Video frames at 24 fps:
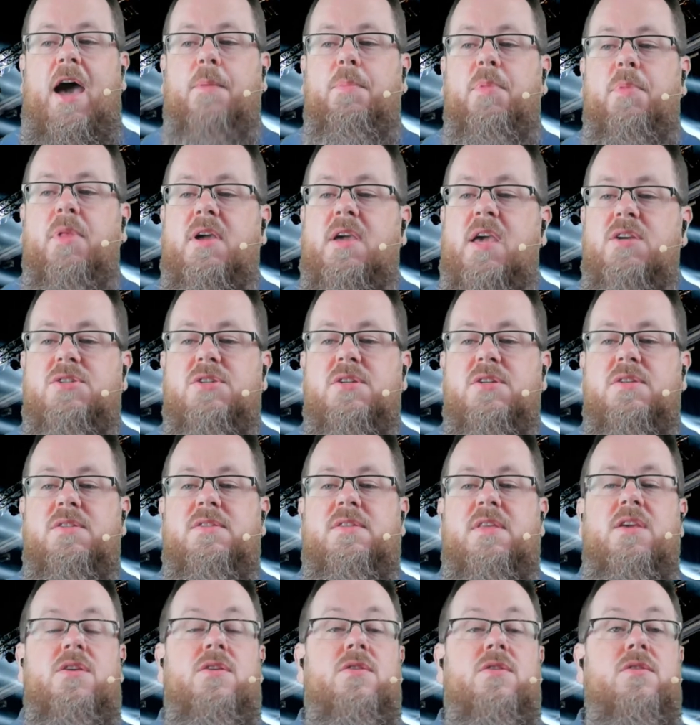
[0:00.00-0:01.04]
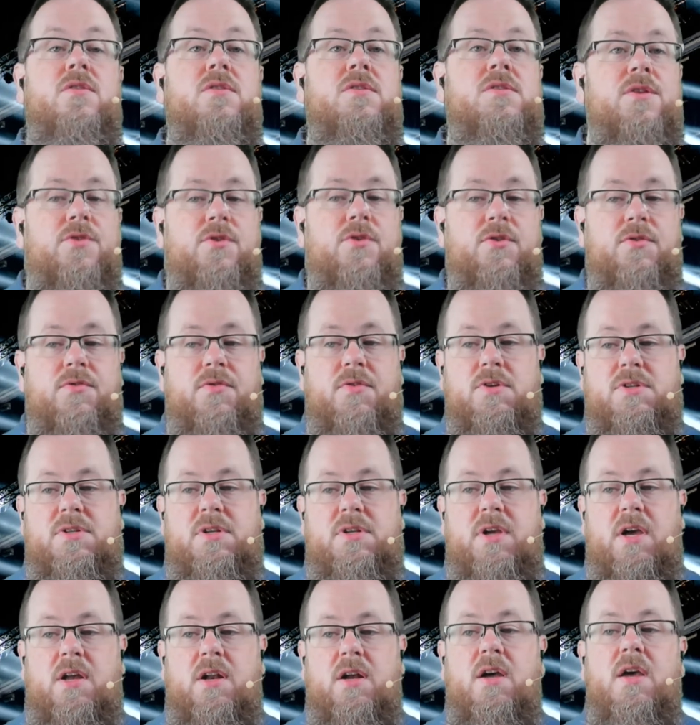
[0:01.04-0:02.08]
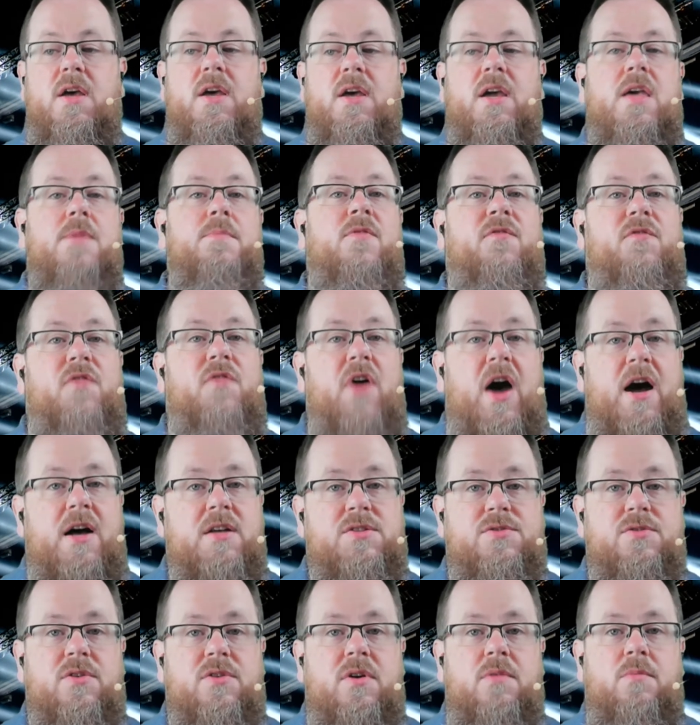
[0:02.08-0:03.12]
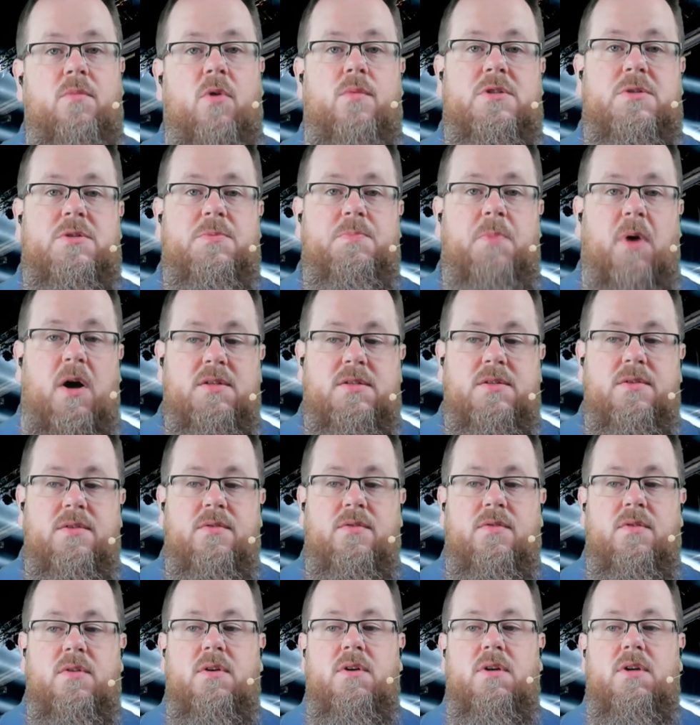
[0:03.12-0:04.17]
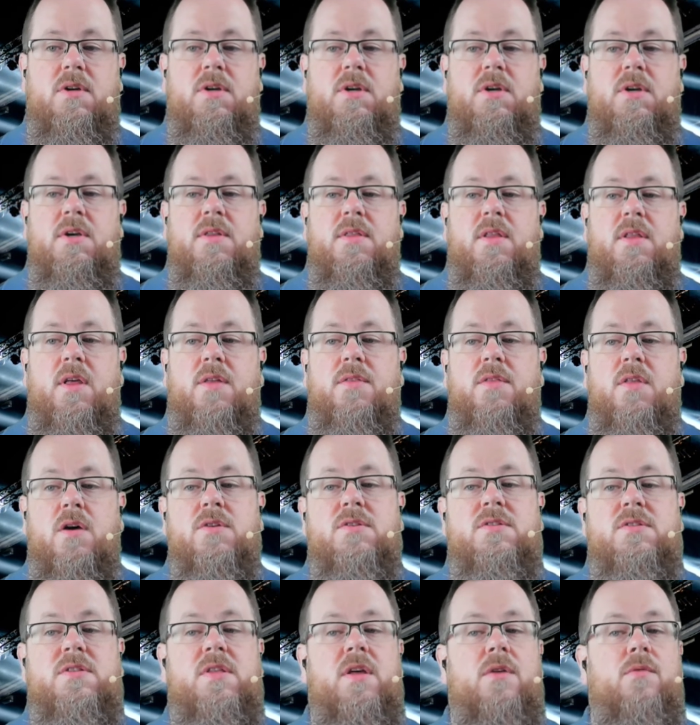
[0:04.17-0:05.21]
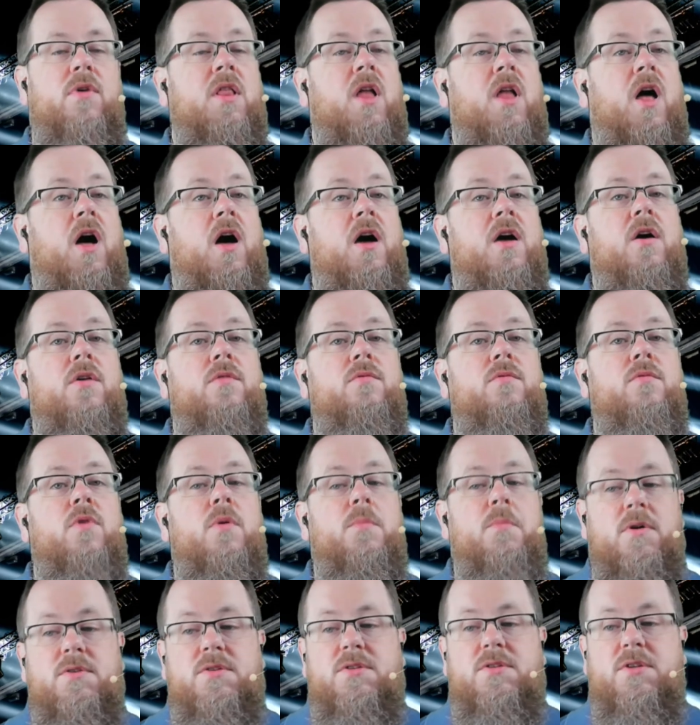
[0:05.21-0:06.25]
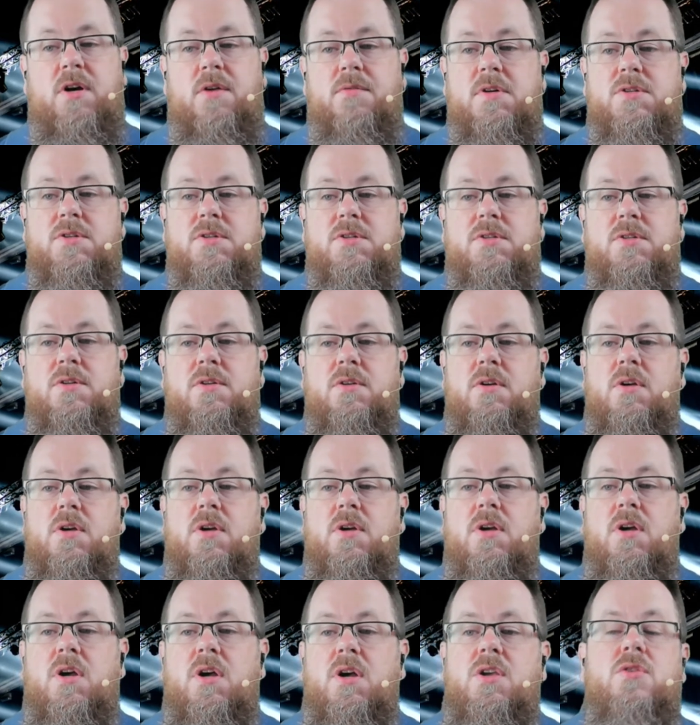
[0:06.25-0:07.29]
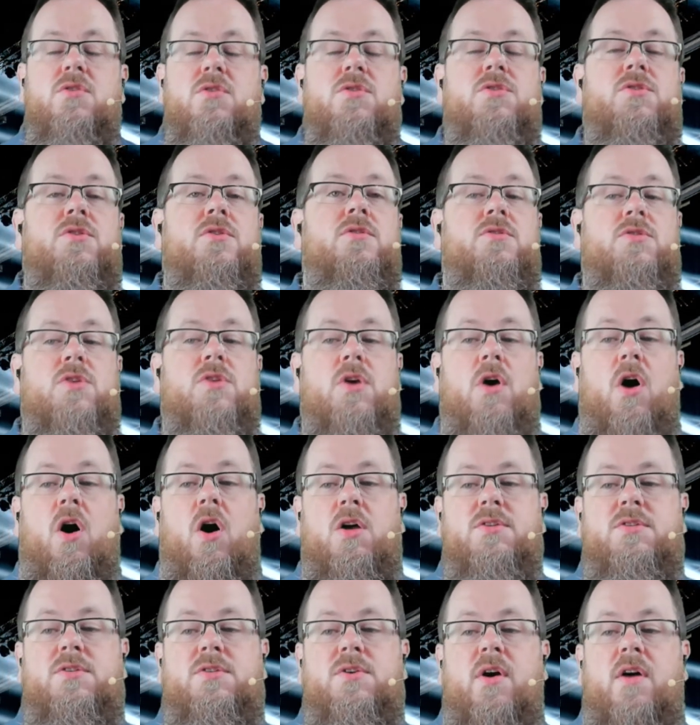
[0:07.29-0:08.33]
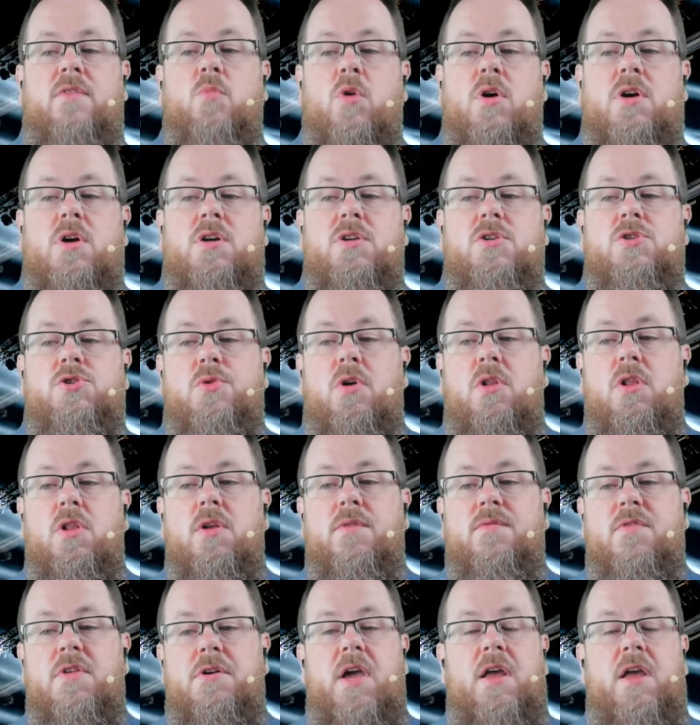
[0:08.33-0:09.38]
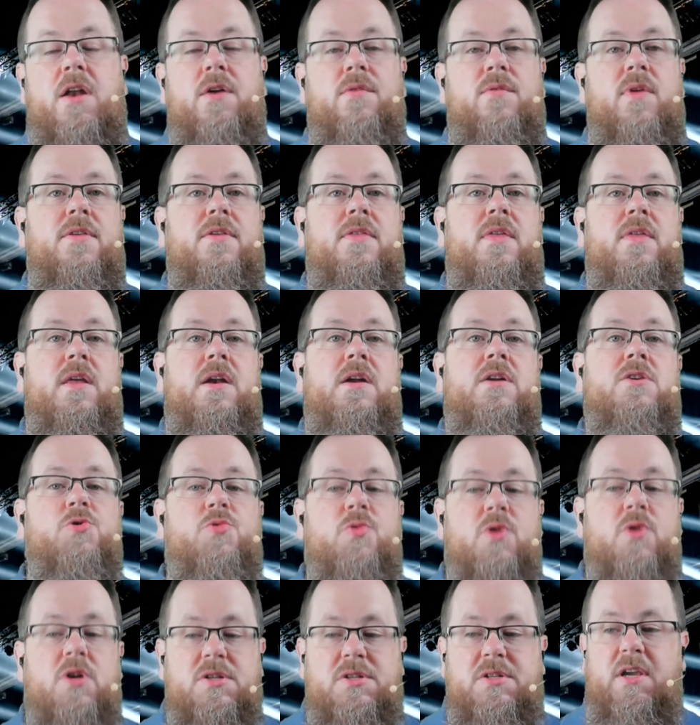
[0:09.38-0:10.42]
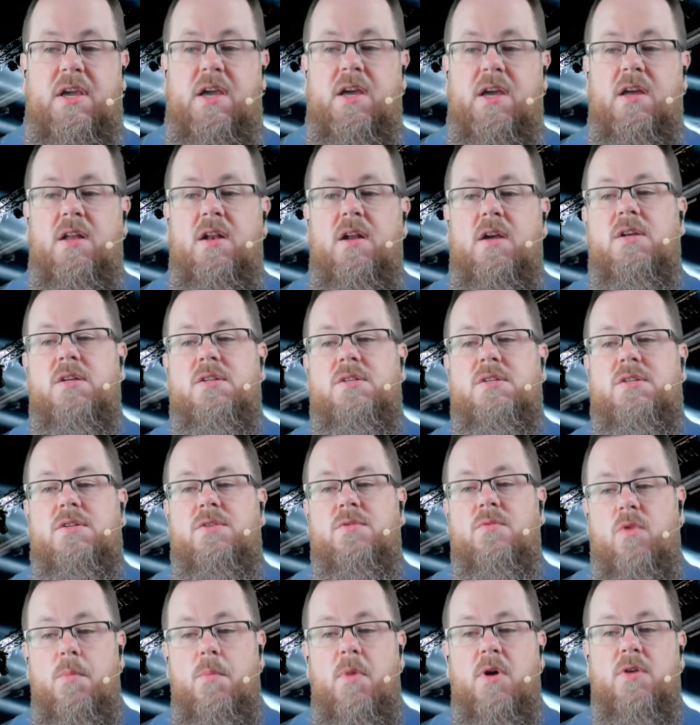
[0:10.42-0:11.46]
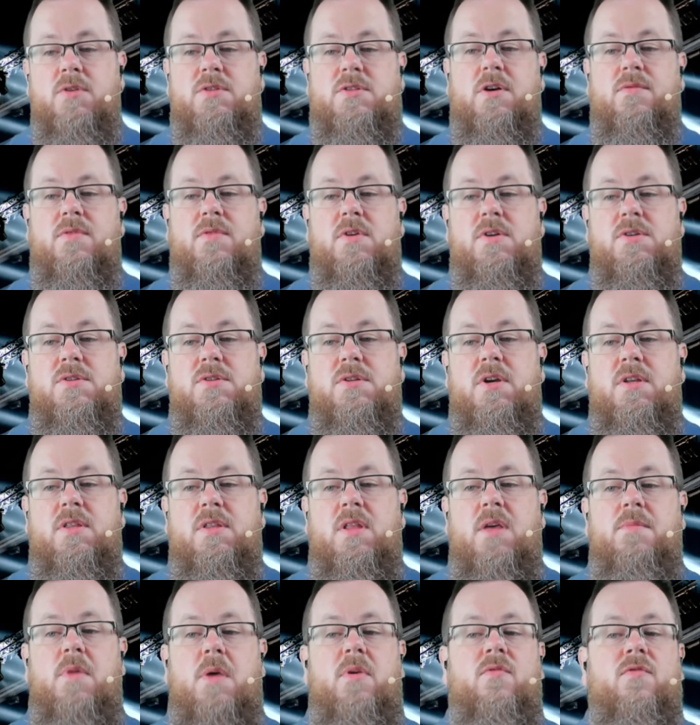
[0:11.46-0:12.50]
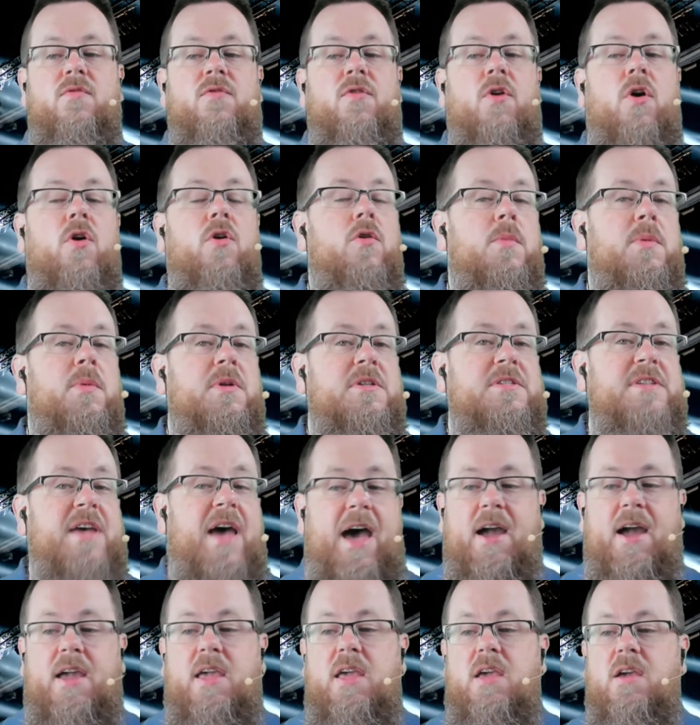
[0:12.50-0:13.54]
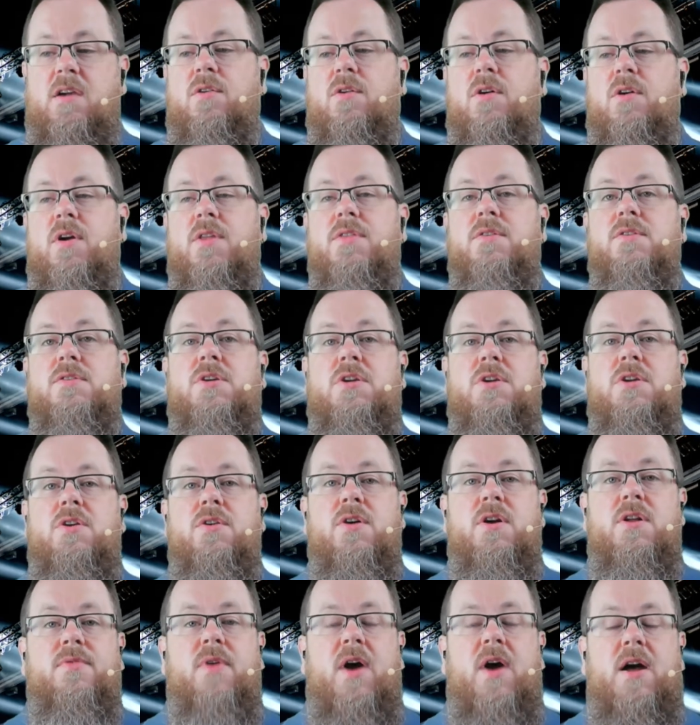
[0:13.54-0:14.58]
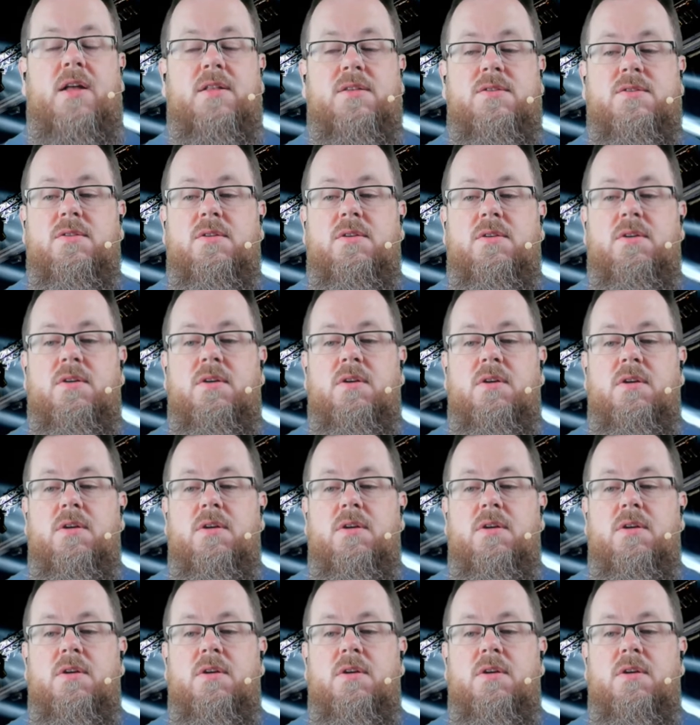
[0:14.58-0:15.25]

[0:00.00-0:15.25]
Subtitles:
applications that use local first data can be faster and more responsive than those that rely on remote servers. Users also have more control over their data rather than entrusting it to remote servers that may be vulnerable to hacking or other security threats.